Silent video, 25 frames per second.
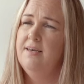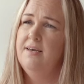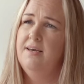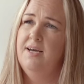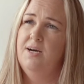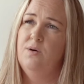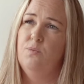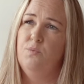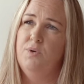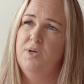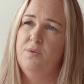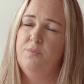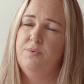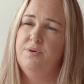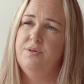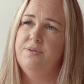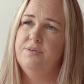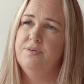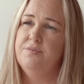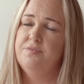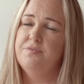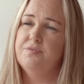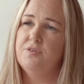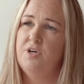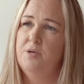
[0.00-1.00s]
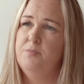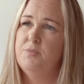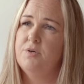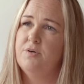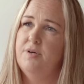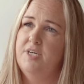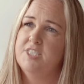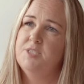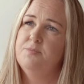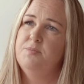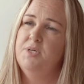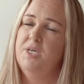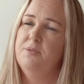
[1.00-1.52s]
and we would have come
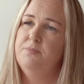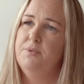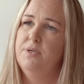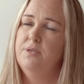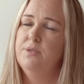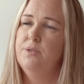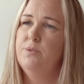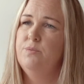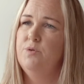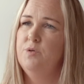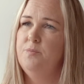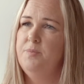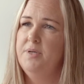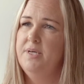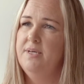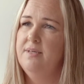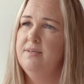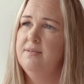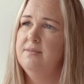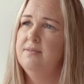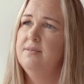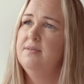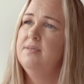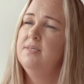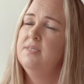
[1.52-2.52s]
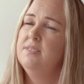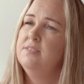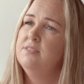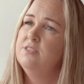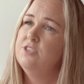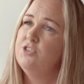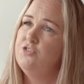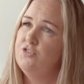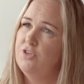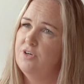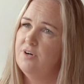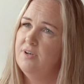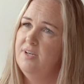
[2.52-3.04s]
across people who would be
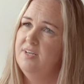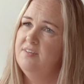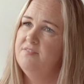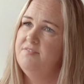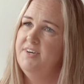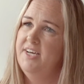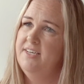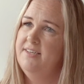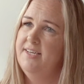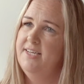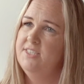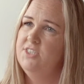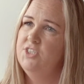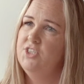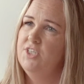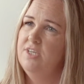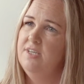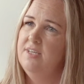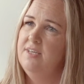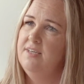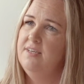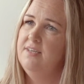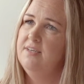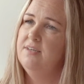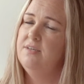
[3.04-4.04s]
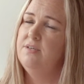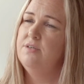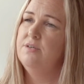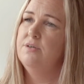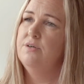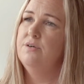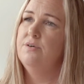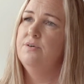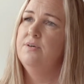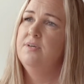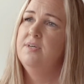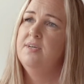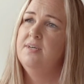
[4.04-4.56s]
struggling financially
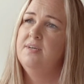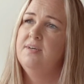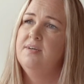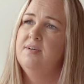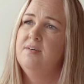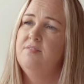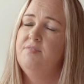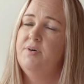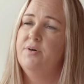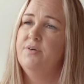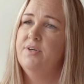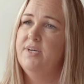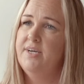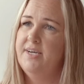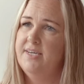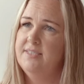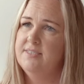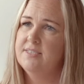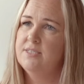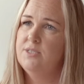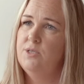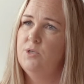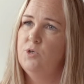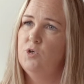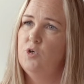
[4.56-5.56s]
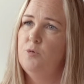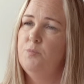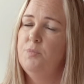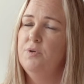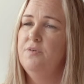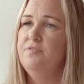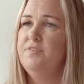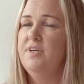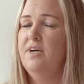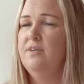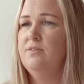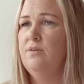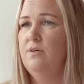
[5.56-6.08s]
or finding it hard to cope
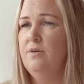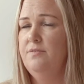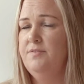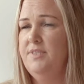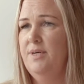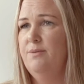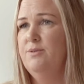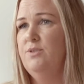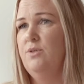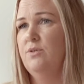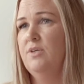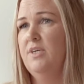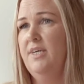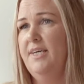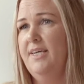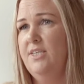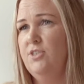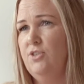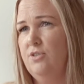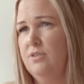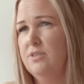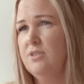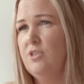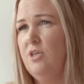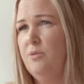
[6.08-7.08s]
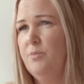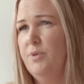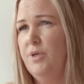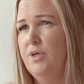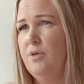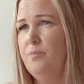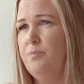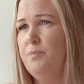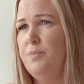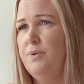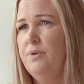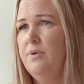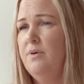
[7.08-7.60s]
if there was occasions coming
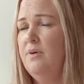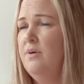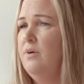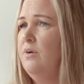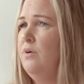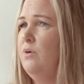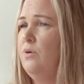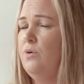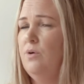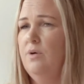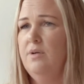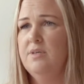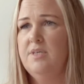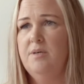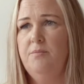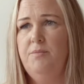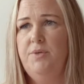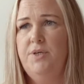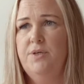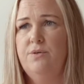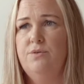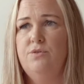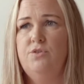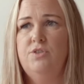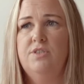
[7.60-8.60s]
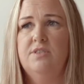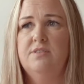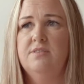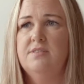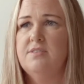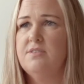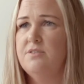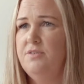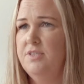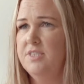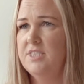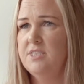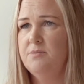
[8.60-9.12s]
up, Holy Communions,
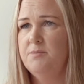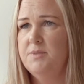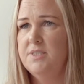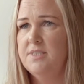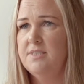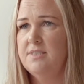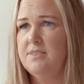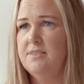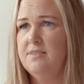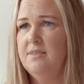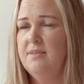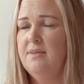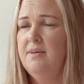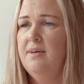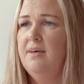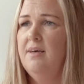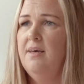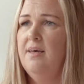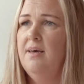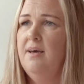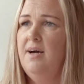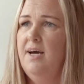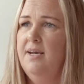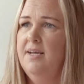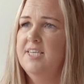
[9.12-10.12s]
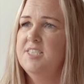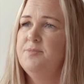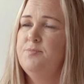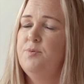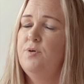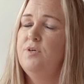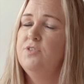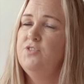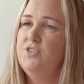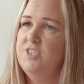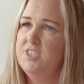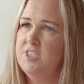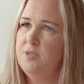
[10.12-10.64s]
Christmas, and I
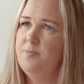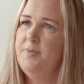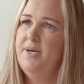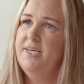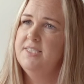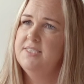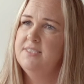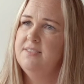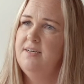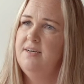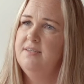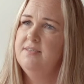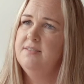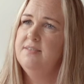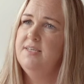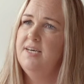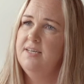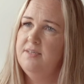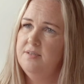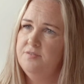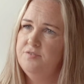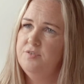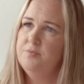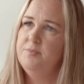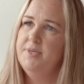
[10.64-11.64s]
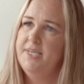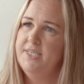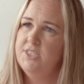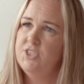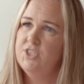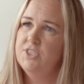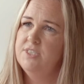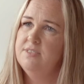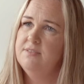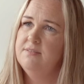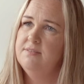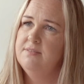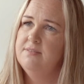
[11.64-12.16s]
suppose just to pass on that
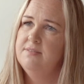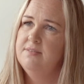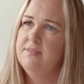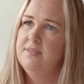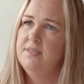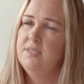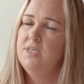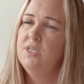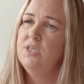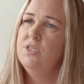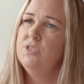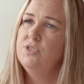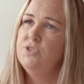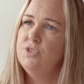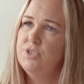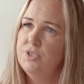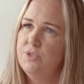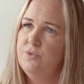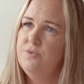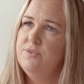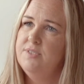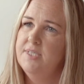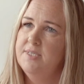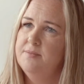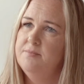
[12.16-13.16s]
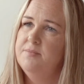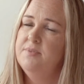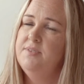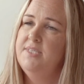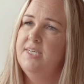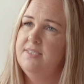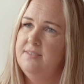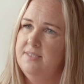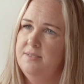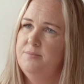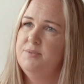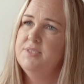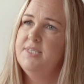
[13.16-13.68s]
information to them,
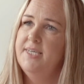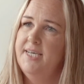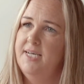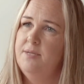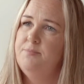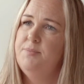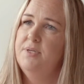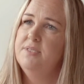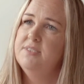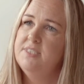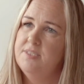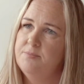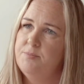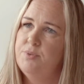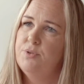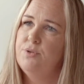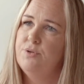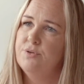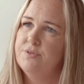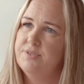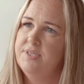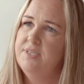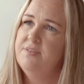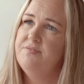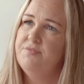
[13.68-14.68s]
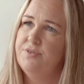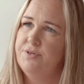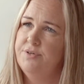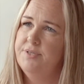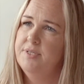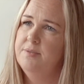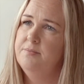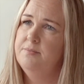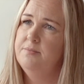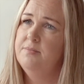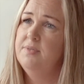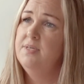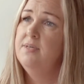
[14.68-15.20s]
that there was help and support there for
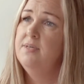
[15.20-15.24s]
them,